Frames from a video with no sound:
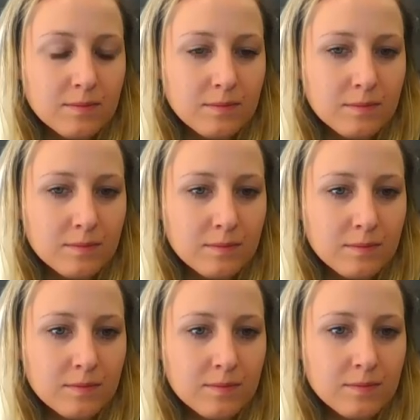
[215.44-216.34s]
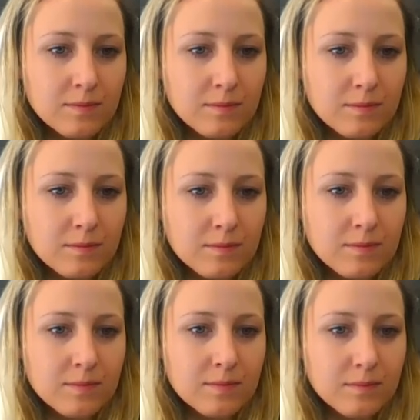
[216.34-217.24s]

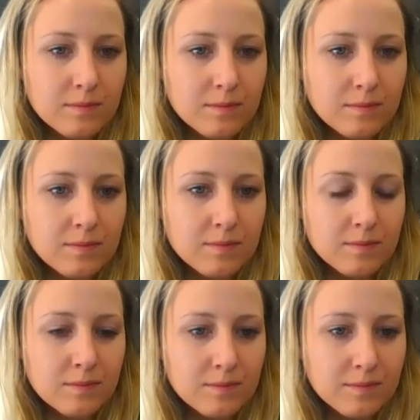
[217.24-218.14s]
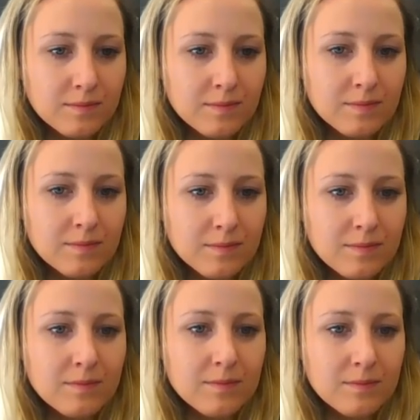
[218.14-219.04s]

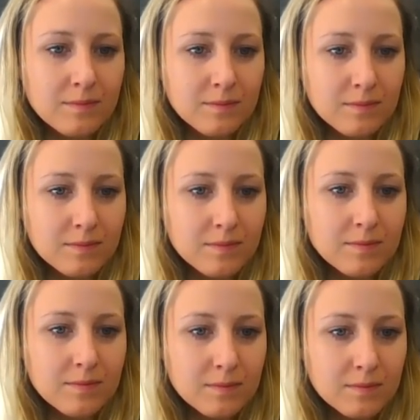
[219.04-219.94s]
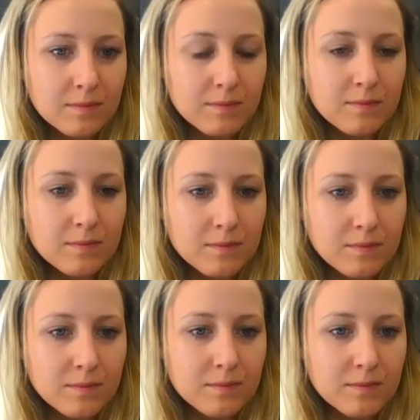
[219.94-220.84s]

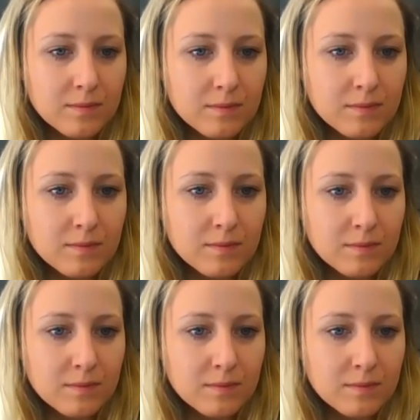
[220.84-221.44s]
This person isn't speaking.